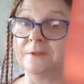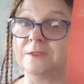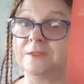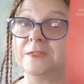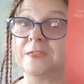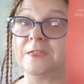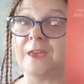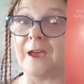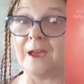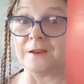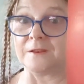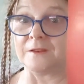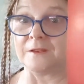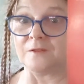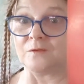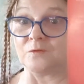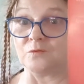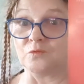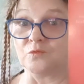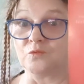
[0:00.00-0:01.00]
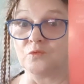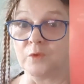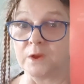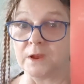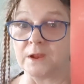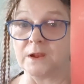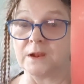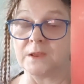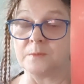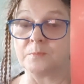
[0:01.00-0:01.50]
That is
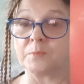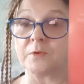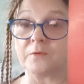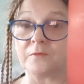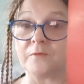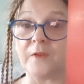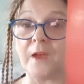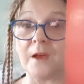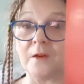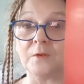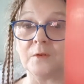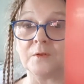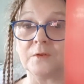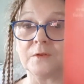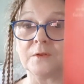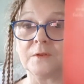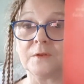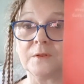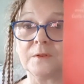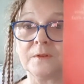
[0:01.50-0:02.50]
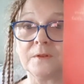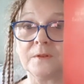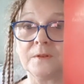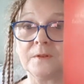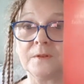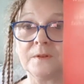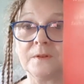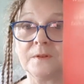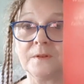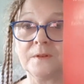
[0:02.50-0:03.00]
really profound
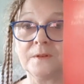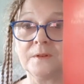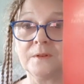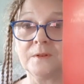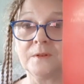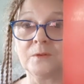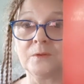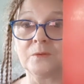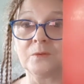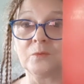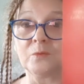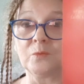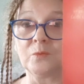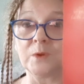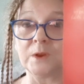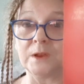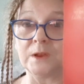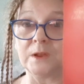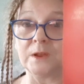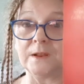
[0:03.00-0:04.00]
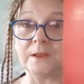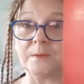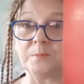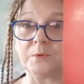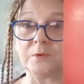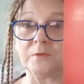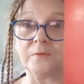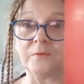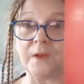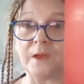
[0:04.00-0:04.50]
really
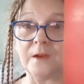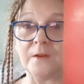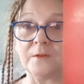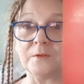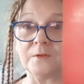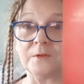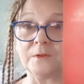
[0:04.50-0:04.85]
profound.